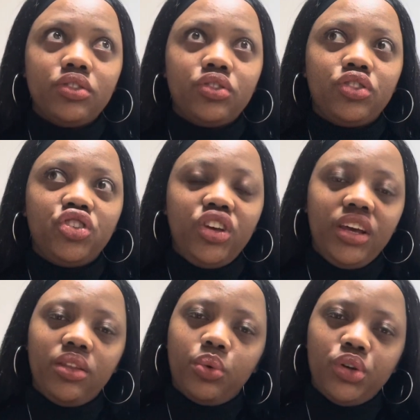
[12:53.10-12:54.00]
share
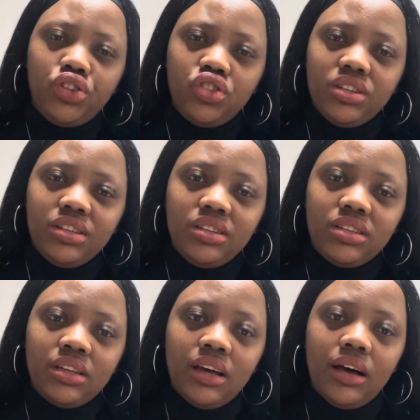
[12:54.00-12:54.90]
the questions,
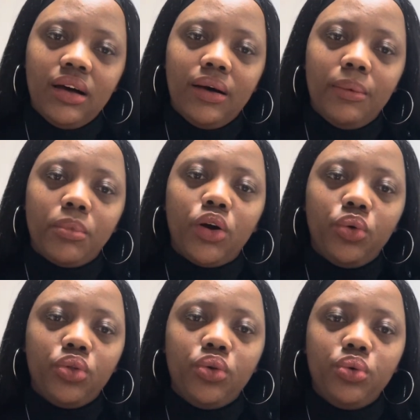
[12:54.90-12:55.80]
go
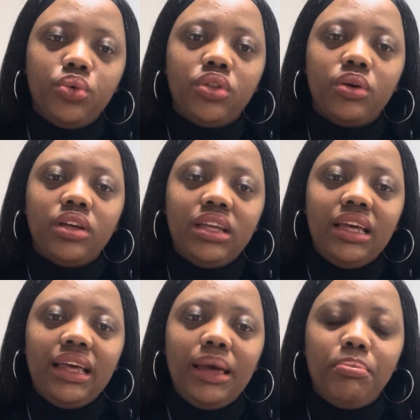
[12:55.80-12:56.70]
through the
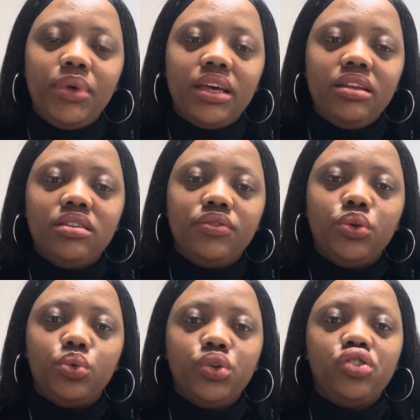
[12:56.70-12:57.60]
epic interview
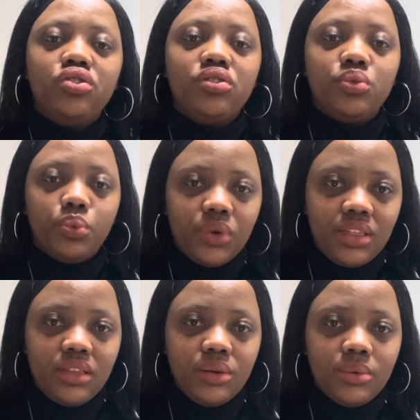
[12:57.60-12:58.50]
questions with
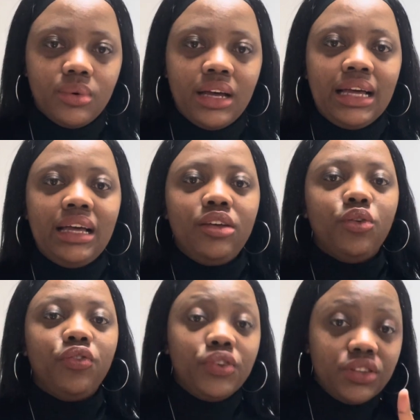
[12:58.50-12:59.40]
you. Your
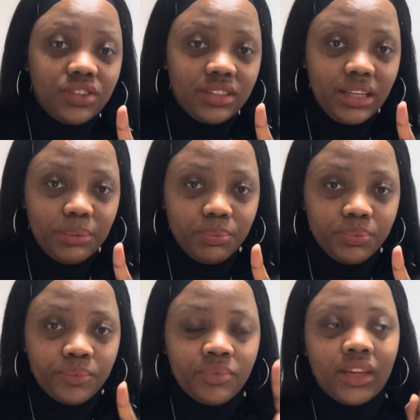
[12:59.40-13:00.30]
first step
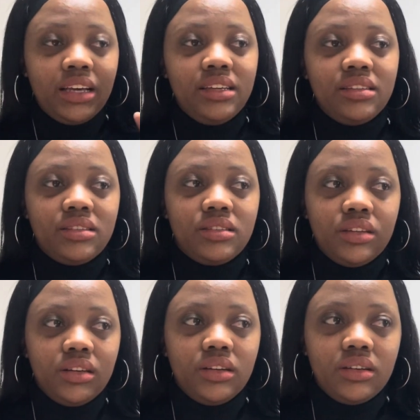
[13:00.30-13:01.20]
is
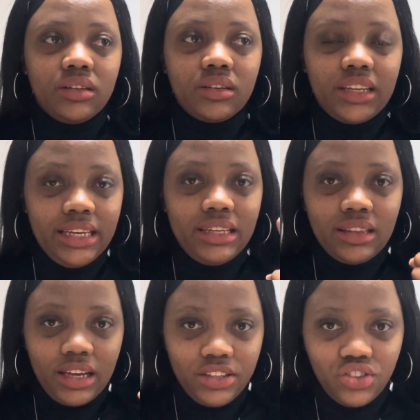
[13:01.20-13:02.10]
getting
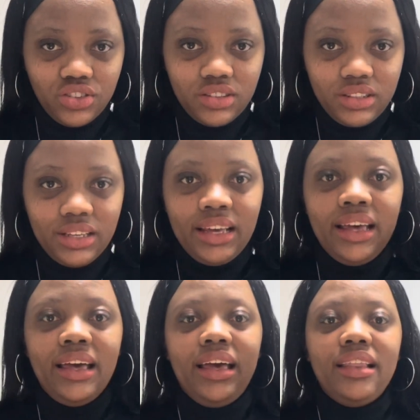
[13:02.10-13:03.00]
the agency,
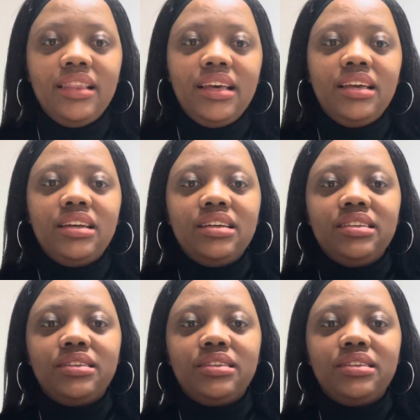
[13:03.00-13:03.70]
and then it's